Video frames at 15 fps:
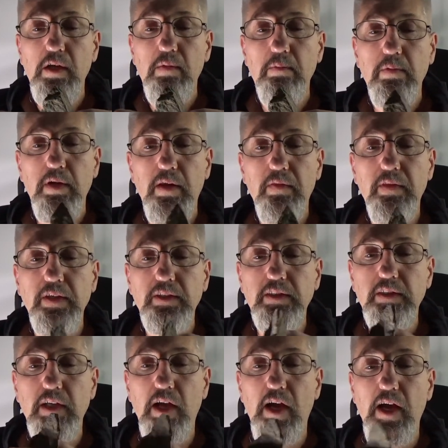But on this
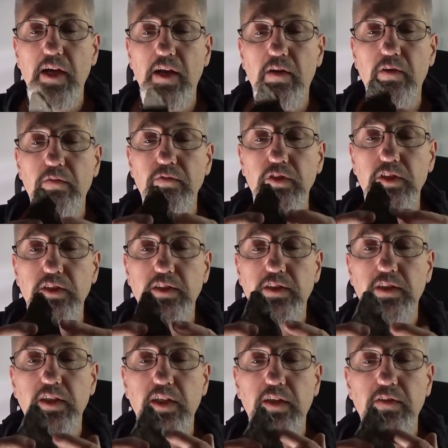side, I don't know if you can
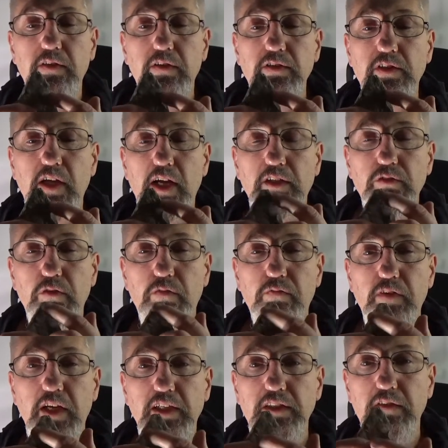see it, there's the actual
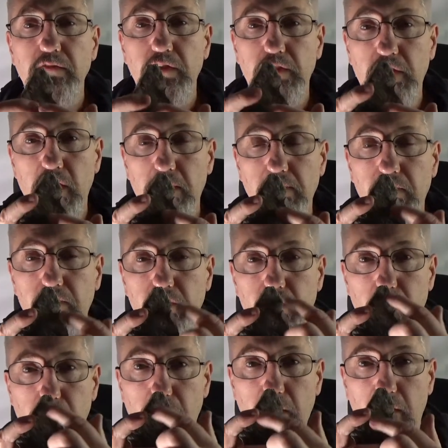face of a type of
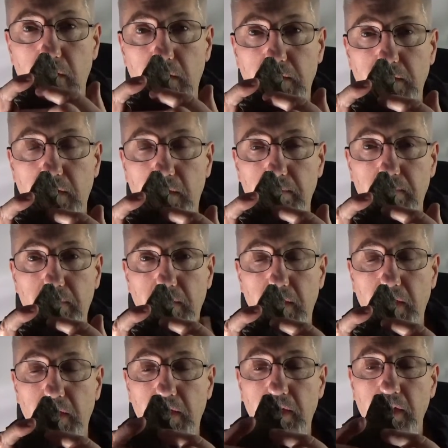gorilla type thing,